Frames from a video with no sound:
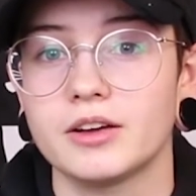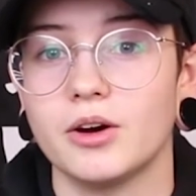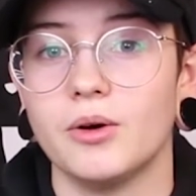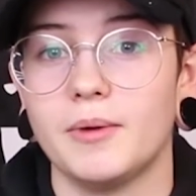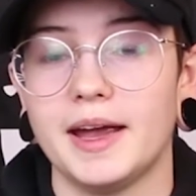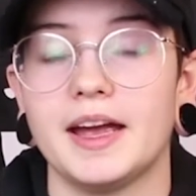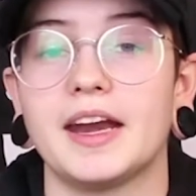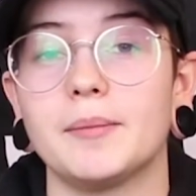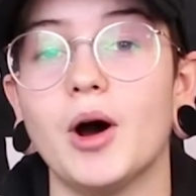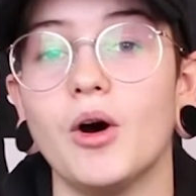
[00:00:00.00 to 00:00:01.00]
go away,
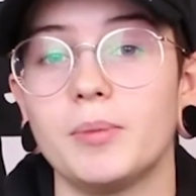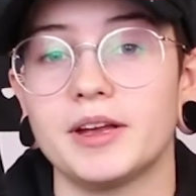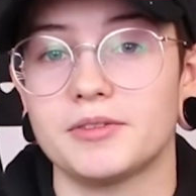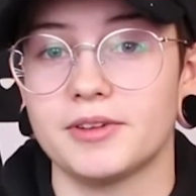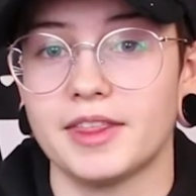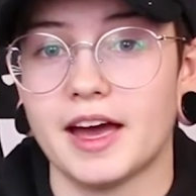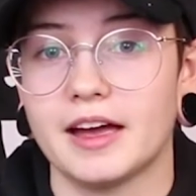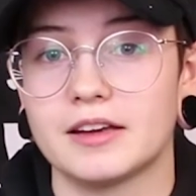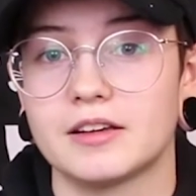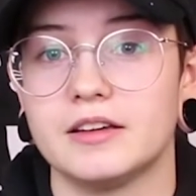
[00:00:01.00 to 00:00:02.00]
and I'm hoping for
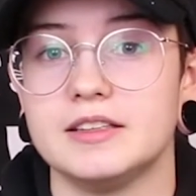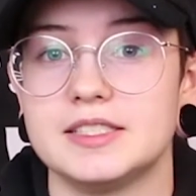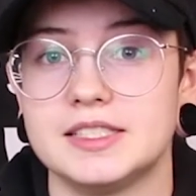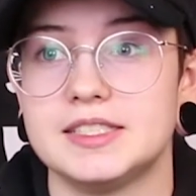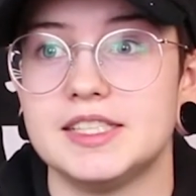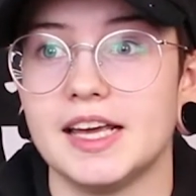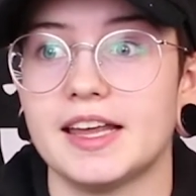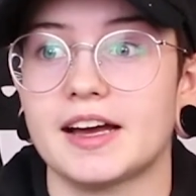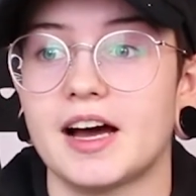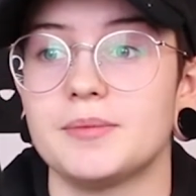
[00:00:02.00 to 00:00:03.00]
that day
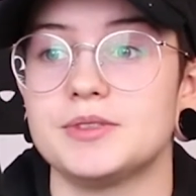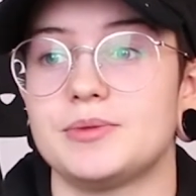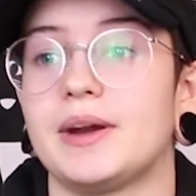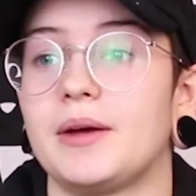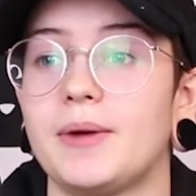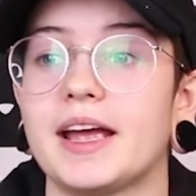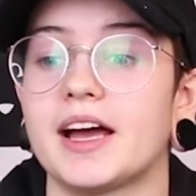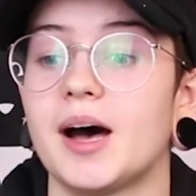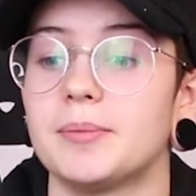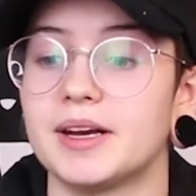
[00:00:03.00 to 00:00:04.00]
that comes when I wake
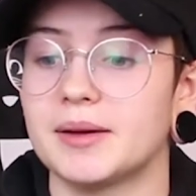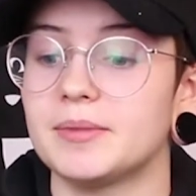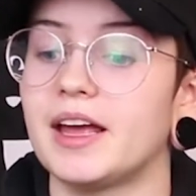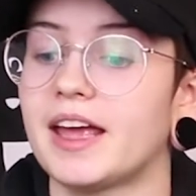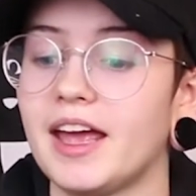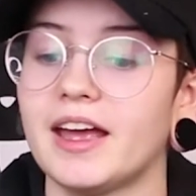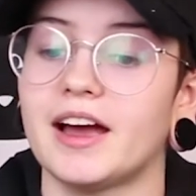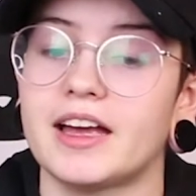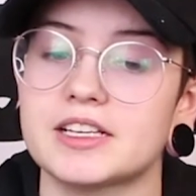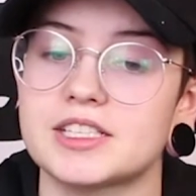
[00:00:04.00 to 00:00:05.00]
up and I'm like, hey,
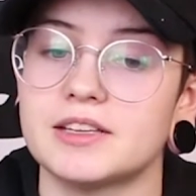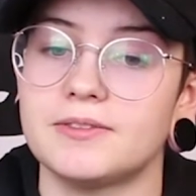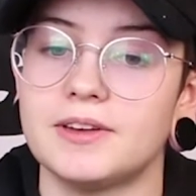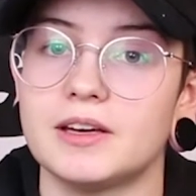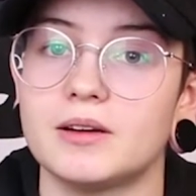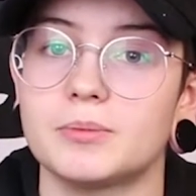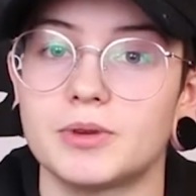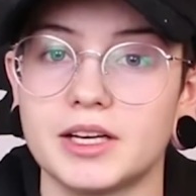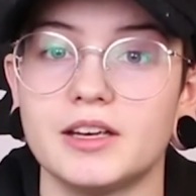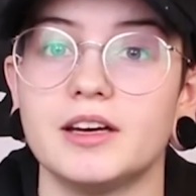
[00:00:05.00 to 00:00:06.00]
I actually feel
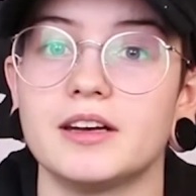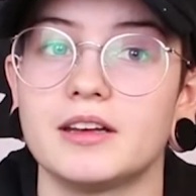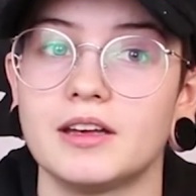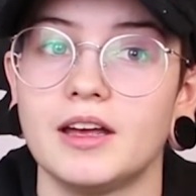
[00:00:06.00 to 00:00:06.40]
pretty good,